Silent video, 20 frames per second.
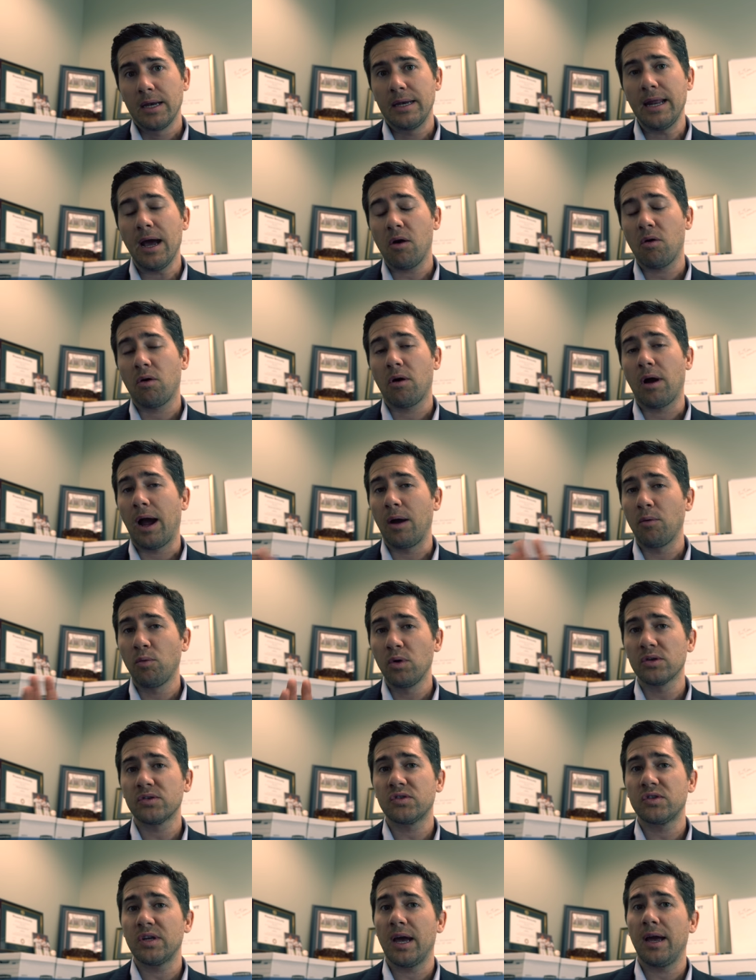Now, I
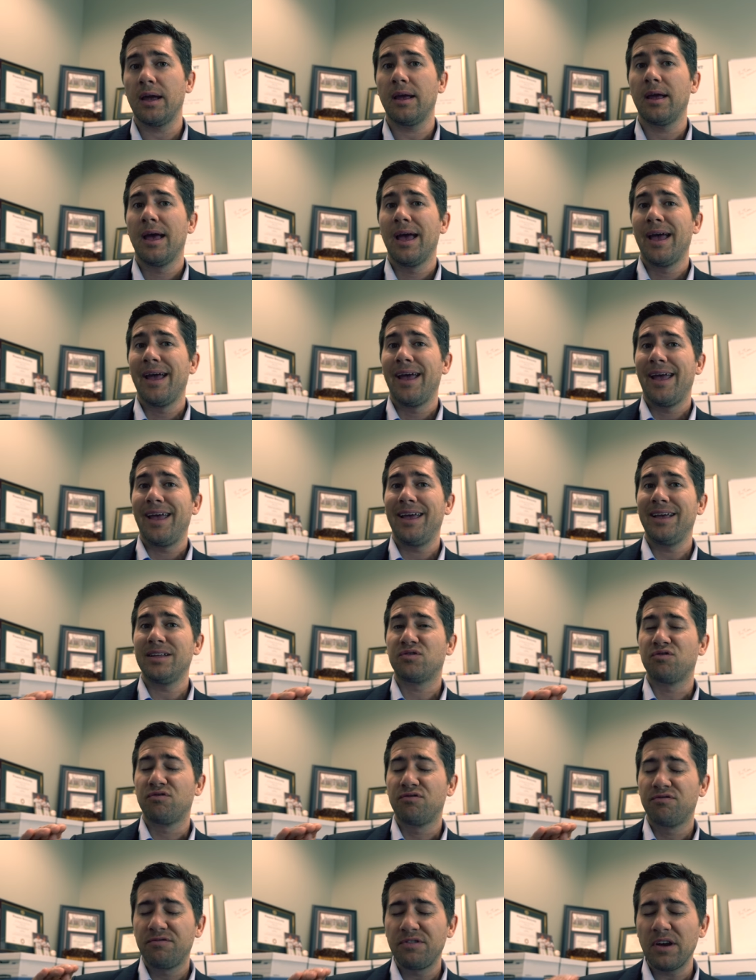will say
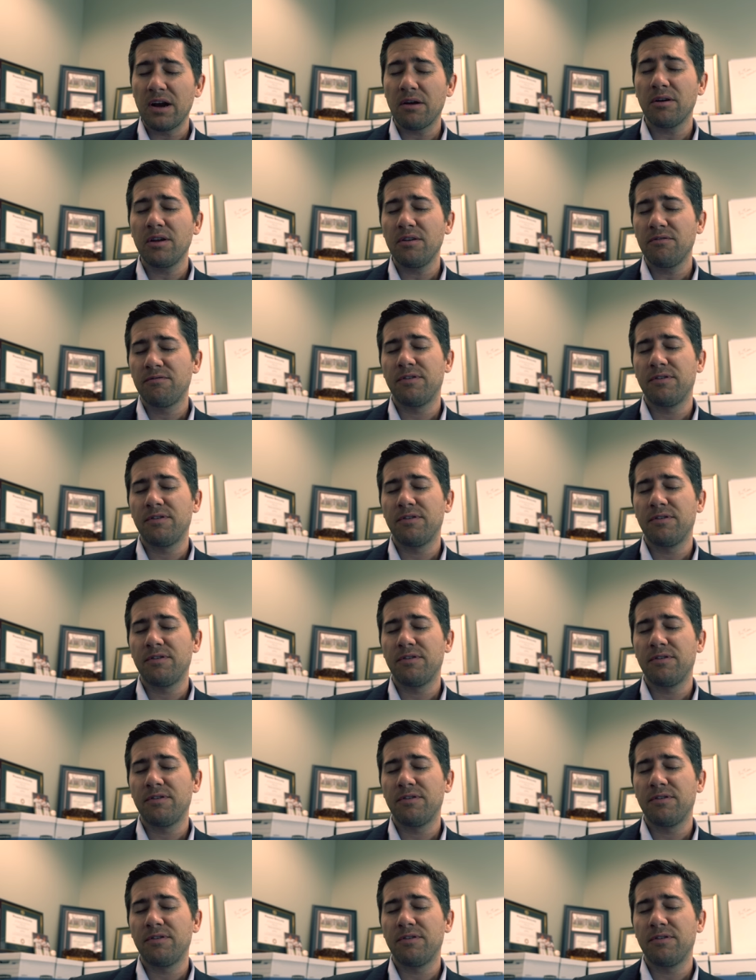it's very,